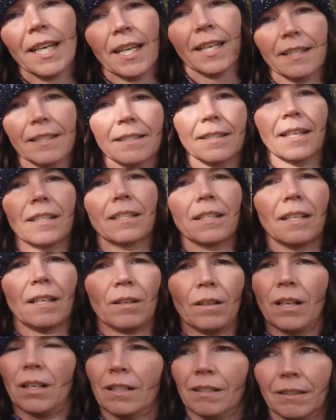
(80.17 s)
He said,
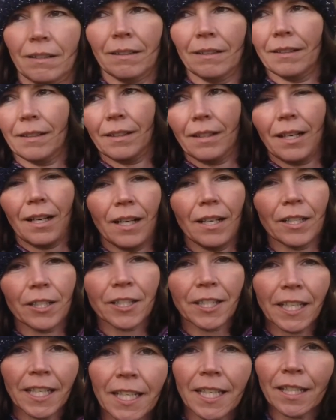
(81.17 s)

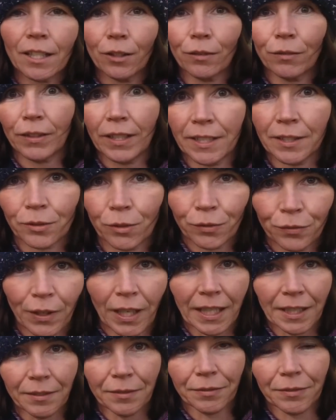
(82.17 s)
ye of little
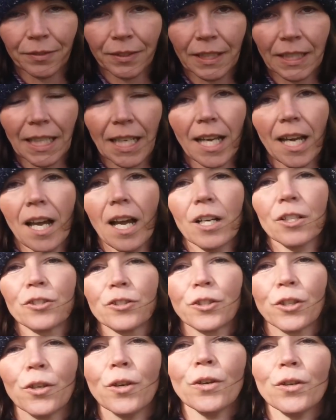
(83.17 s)
faith,
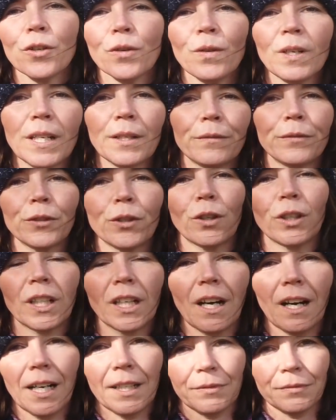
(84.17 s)
do you live your
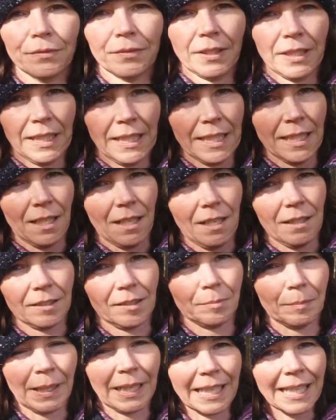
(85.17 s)
life, he
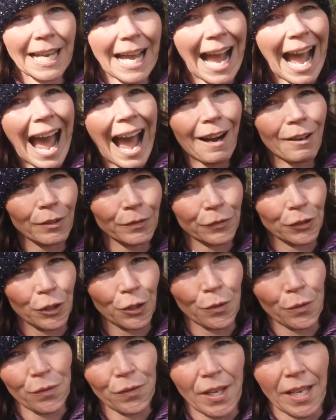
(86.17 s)
asked me, out of
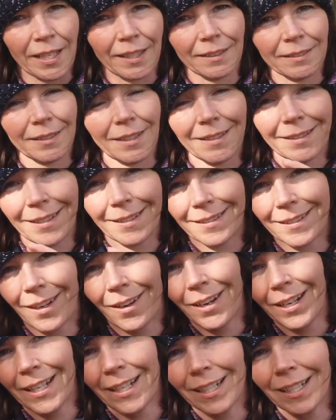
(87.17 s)
two things,
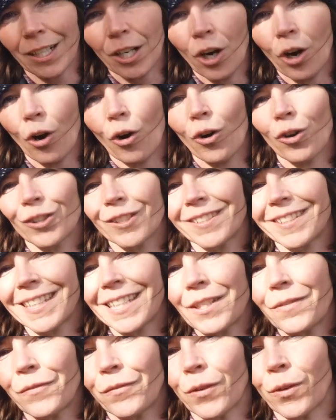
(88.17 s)
desire or
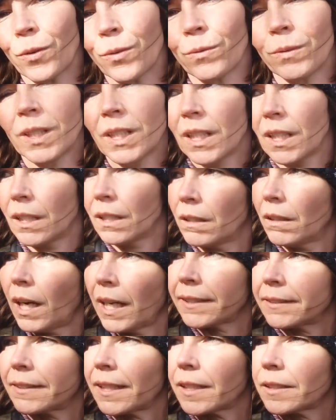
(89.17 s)
default?
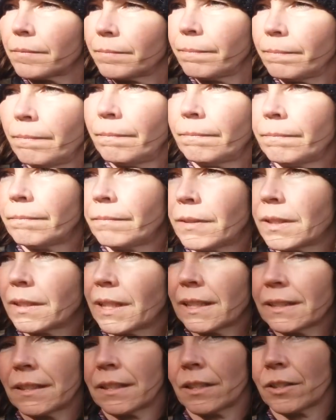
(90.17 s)
I said, hmm,
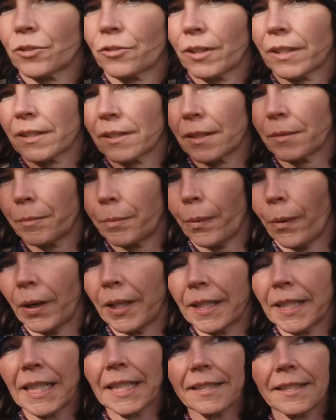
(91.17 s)
that's an interesting
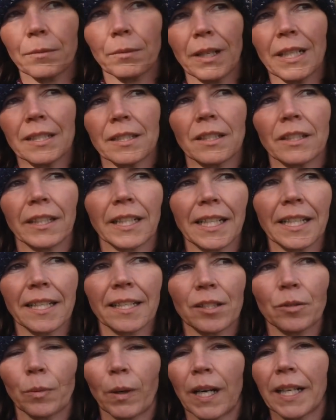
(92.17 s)
point. He said, well, let's look at it
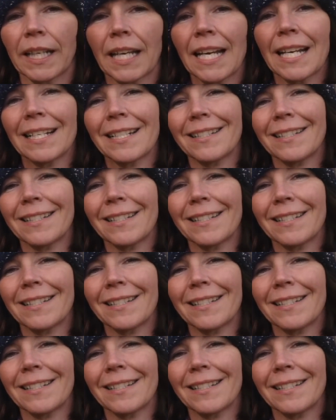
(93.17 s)
this way.